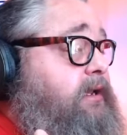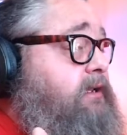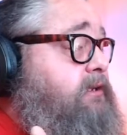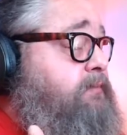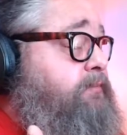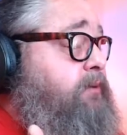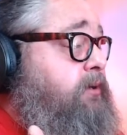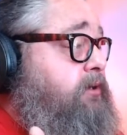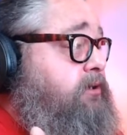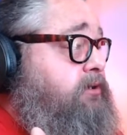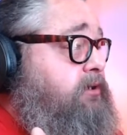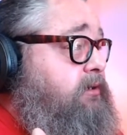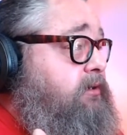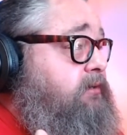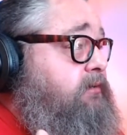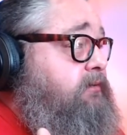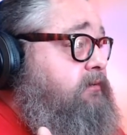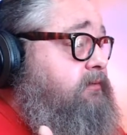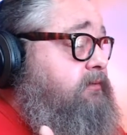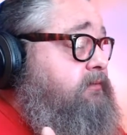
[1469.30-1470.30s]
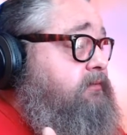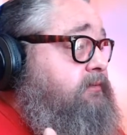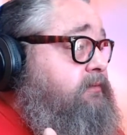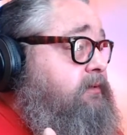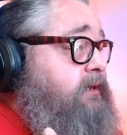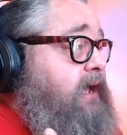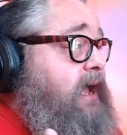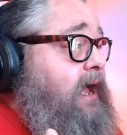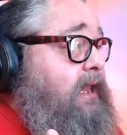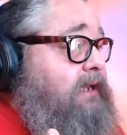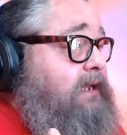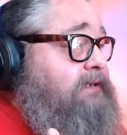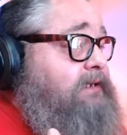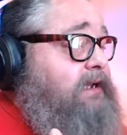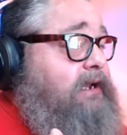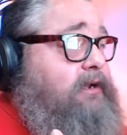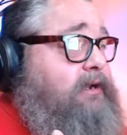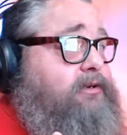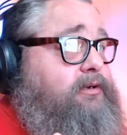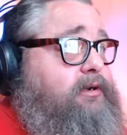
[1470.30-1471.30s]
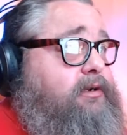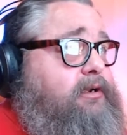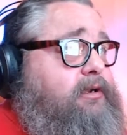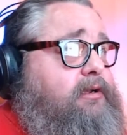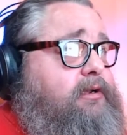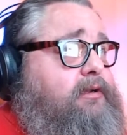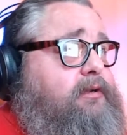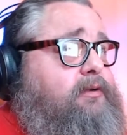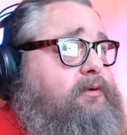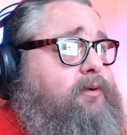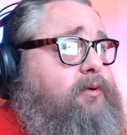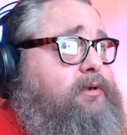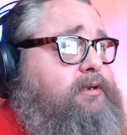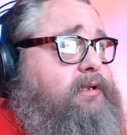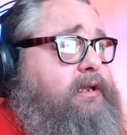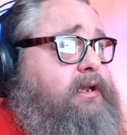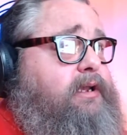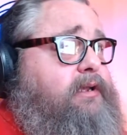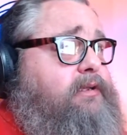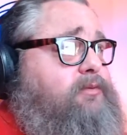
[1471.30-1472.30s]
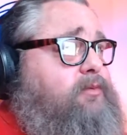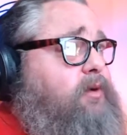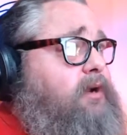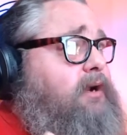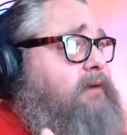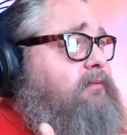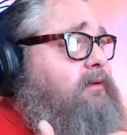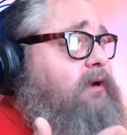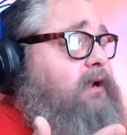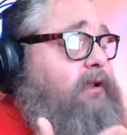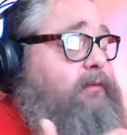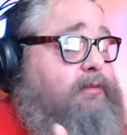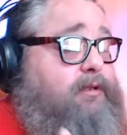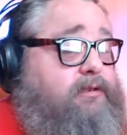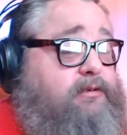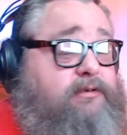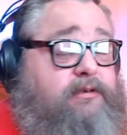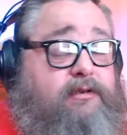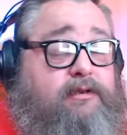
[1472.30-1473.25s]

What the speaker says: is pushing, Alexandria Ortiz, whatever her name is.